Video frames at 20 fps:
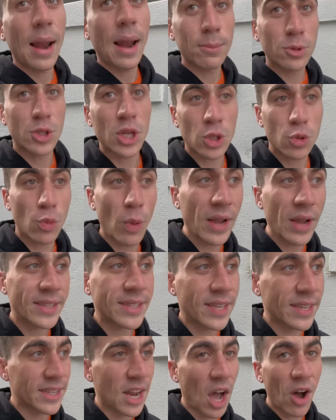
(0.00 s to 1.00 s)
And I'm just
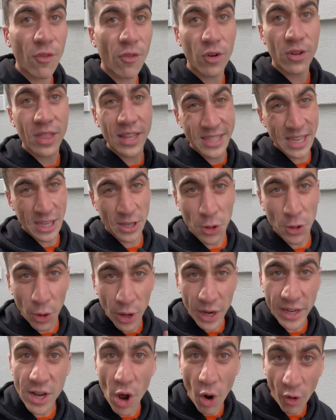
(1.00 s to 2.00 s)
waiting now for the
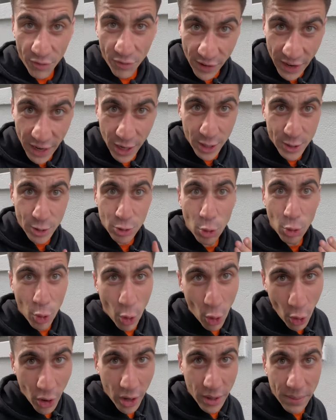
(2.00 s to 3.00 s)
security of Elon to
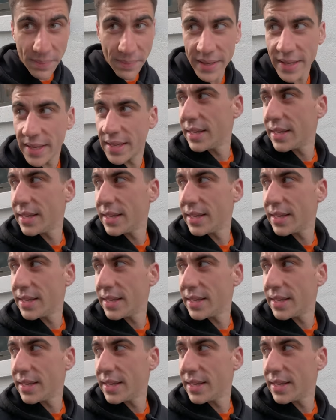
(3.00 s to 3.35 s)
call me.